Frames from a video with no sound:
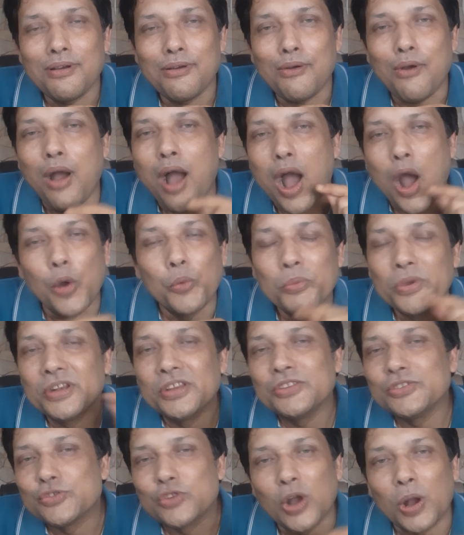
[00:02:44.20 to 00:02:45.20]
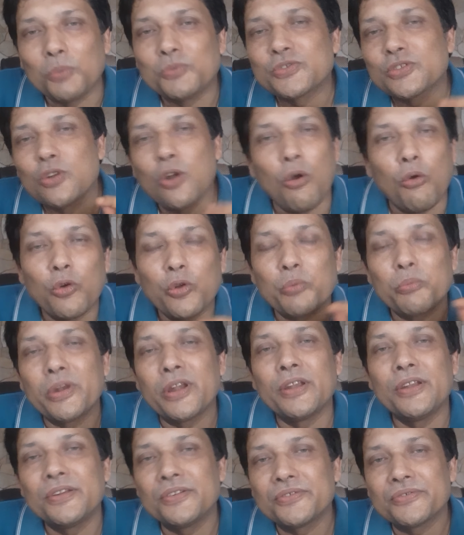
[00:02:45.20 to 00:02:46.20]
how many jobs
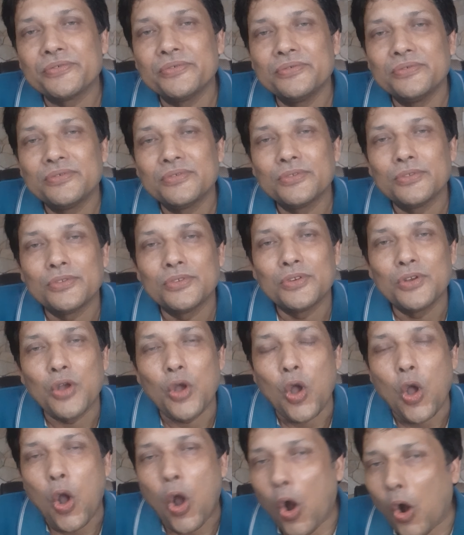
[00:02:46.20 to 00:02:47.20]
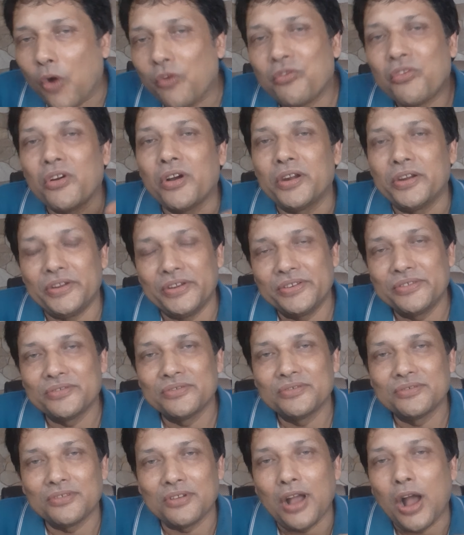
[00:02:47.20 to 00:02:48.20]
government offered
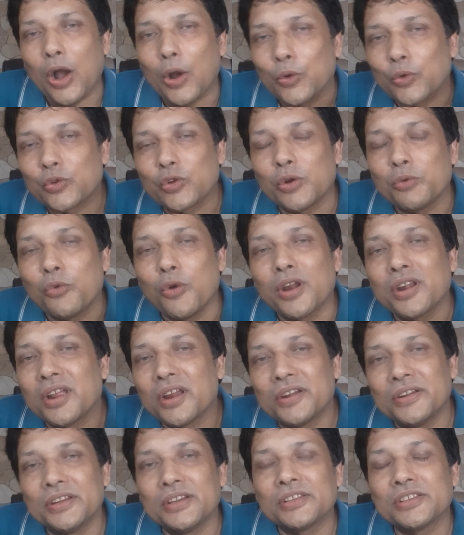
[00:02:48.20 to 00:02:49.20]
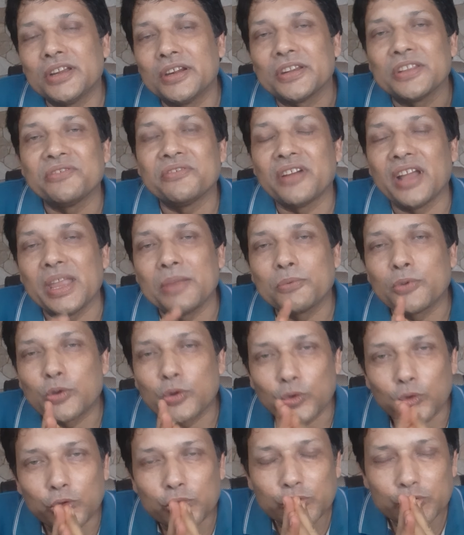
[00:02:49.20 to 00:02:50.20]
out of 135
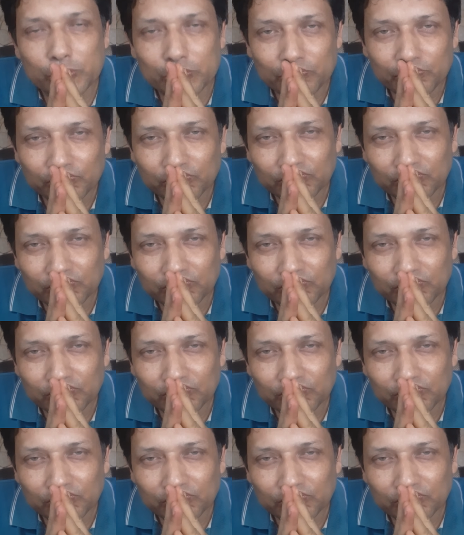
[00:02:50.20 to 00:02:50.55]
crores?